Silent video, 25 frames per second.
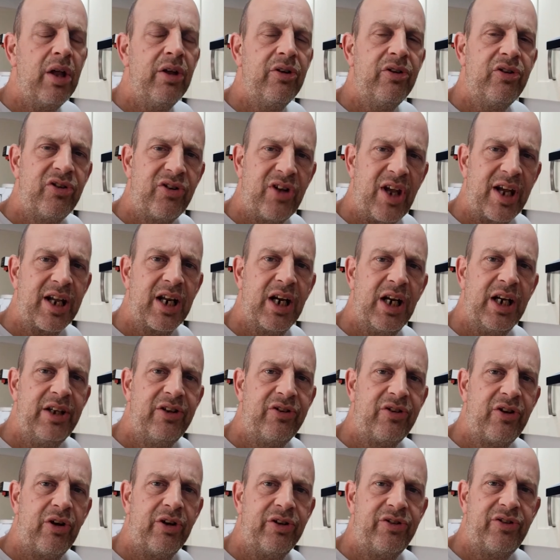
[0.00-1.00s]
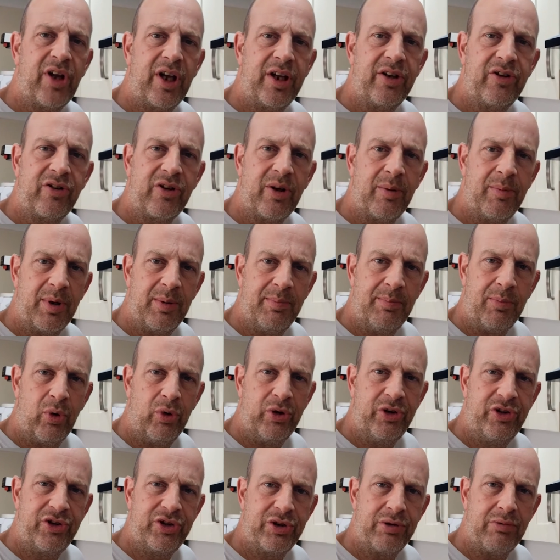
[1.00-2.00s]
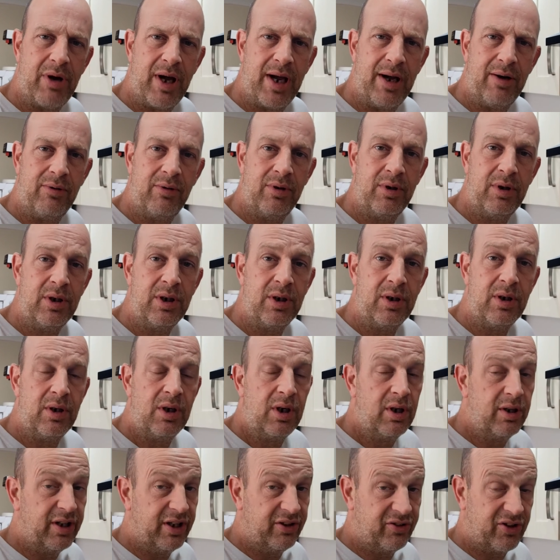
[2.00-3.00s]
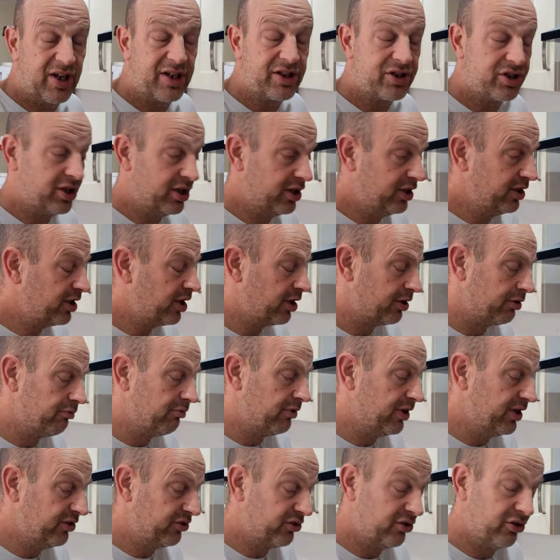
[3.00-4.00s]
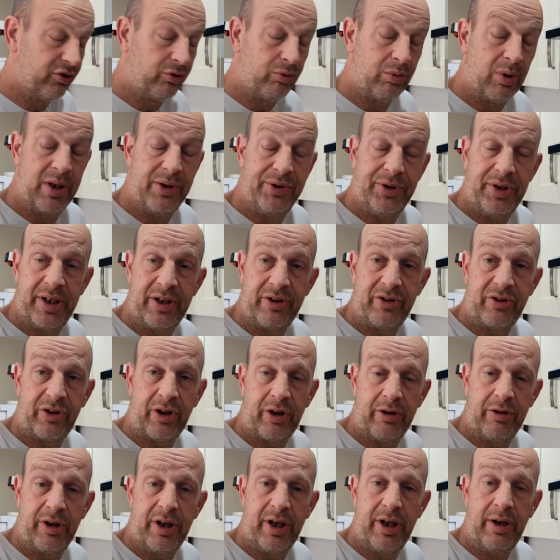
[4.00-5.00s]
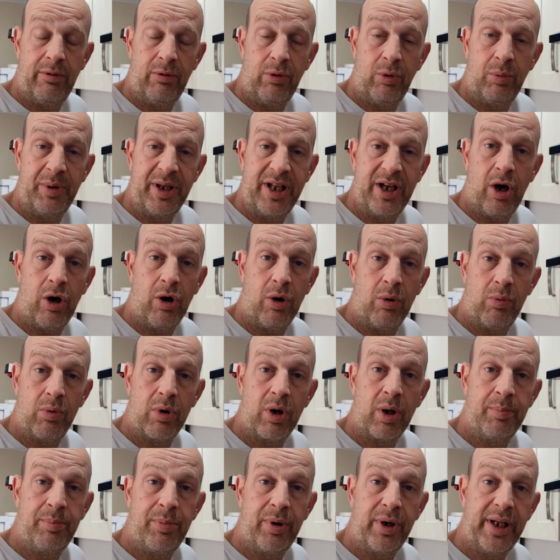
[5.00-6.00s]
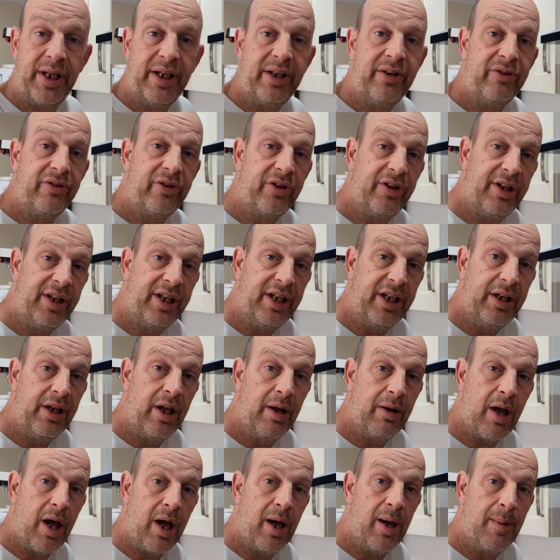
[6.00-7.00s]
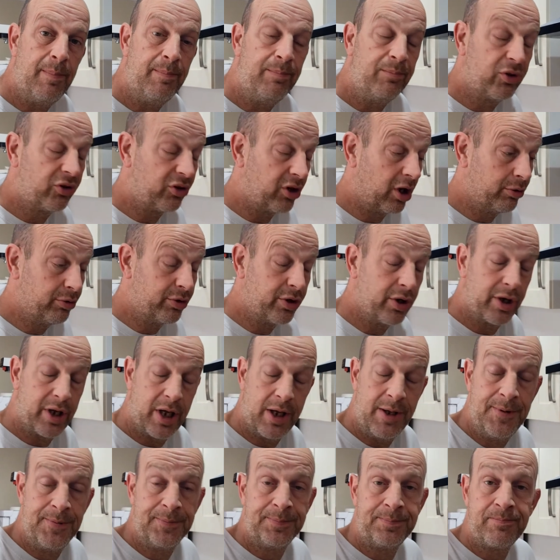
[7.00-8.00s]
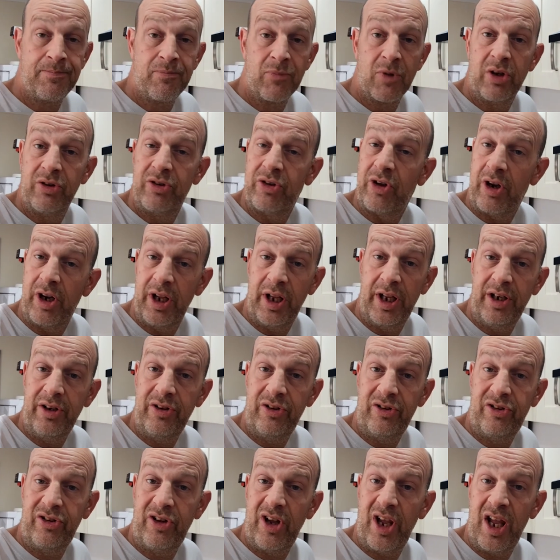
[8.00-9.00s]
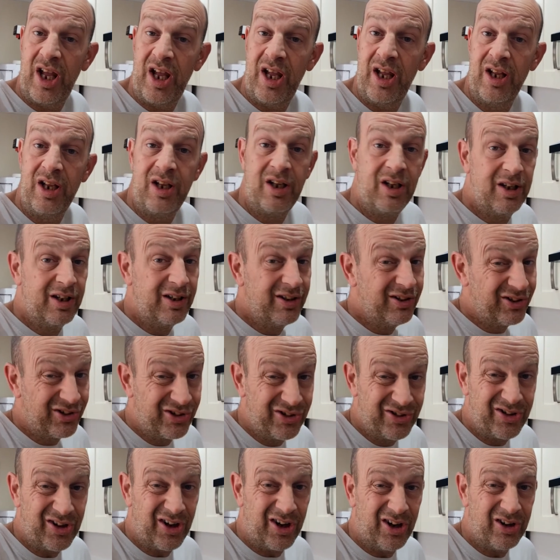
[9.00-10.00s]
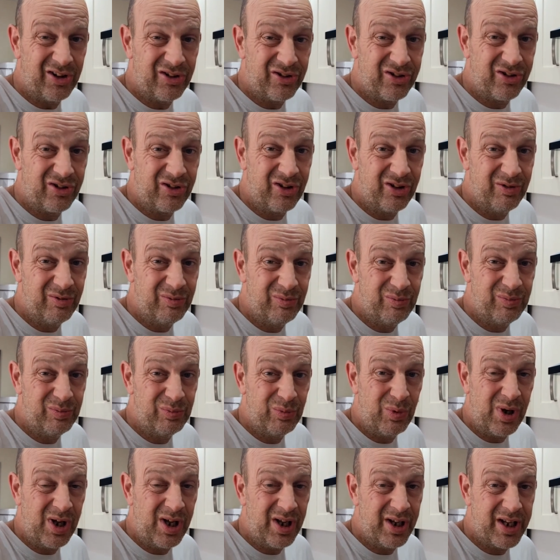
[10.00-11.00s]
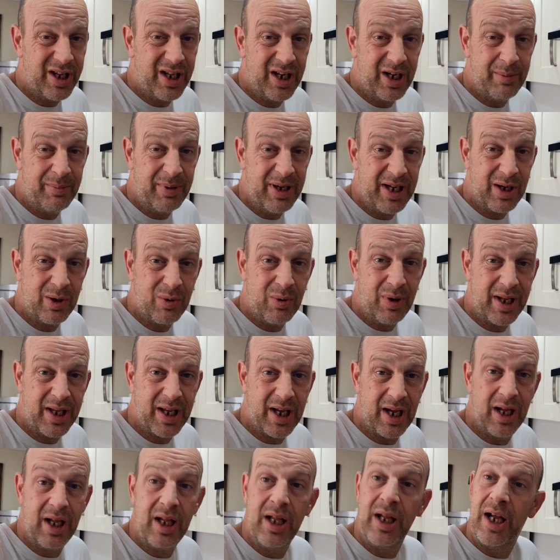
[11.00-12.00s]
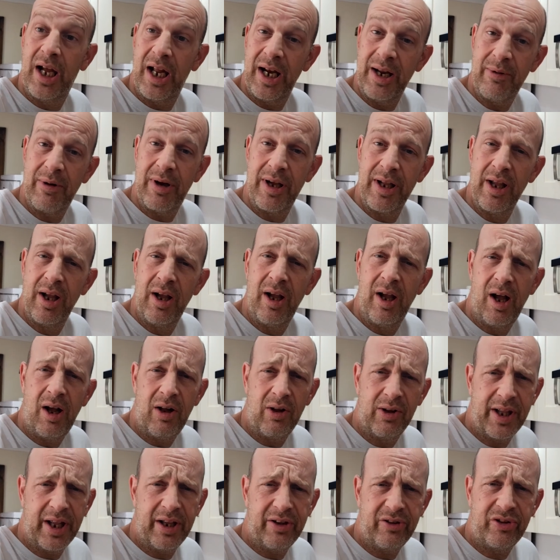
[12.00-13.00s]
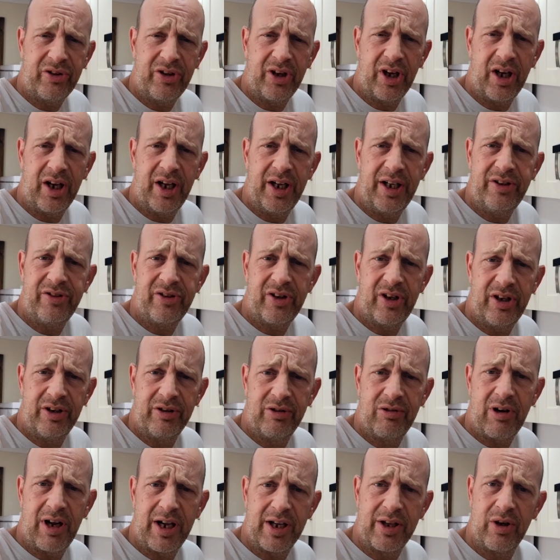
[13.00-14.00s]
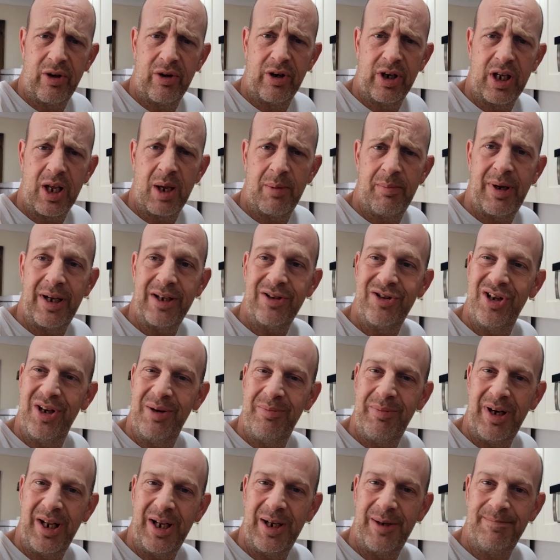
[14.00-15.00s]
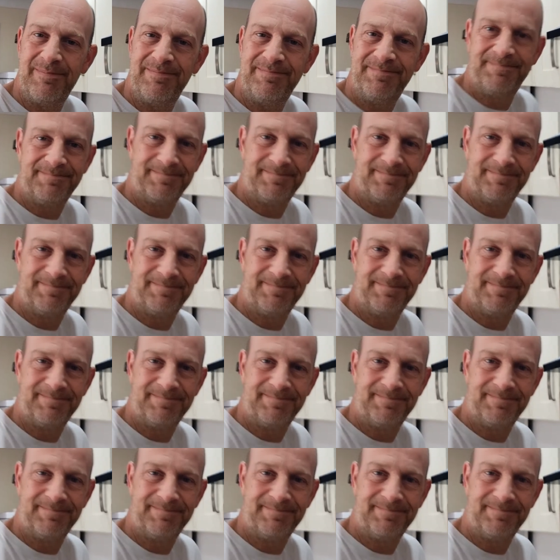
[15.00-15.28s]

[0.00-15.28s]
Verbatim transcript: Secondly, so I take some of the moisture out. There's actually another reason as well, and that's so that it'll all be hot when I put it into the slow cooker, so that it starts working a bit quicker. Anyway, I'll get started and crack on and come back to you in a minute.